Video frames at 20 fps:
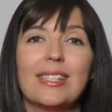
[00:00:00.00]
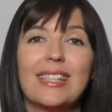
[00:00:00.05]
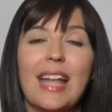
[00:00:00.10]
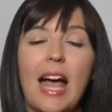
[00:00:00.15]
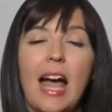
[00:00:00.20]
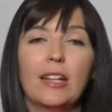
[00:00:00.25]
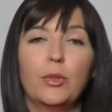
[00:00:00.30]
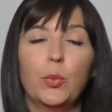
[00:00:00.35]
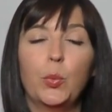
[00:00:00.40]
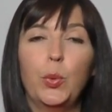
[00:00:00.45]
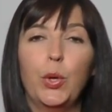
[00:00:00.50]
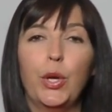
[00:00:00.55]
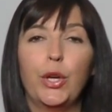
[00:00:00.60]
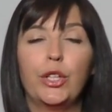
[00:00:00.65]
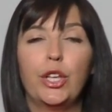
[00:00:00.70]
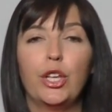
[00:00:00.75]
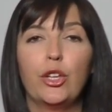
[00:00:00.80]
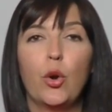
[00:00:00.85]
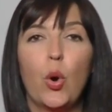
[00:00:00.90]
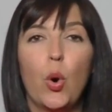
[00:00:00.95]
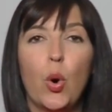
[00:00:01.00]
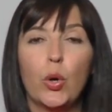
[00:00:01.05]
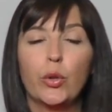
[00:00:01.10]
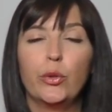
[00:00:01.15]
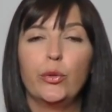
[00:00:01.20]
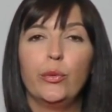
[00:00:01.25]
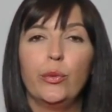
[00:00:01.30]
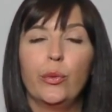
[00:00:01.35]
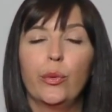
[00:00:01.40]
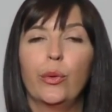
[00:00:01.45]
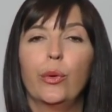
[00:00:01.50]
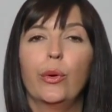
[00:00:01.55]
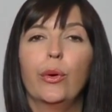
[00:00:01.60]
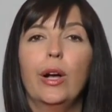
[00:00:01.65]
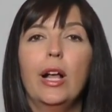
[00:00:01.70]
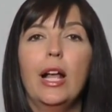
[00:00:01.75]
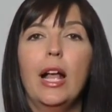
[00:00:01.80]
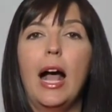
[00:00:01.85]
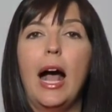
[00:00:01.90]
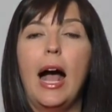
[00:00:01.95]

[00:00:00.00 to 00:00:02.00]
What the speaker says: start working on your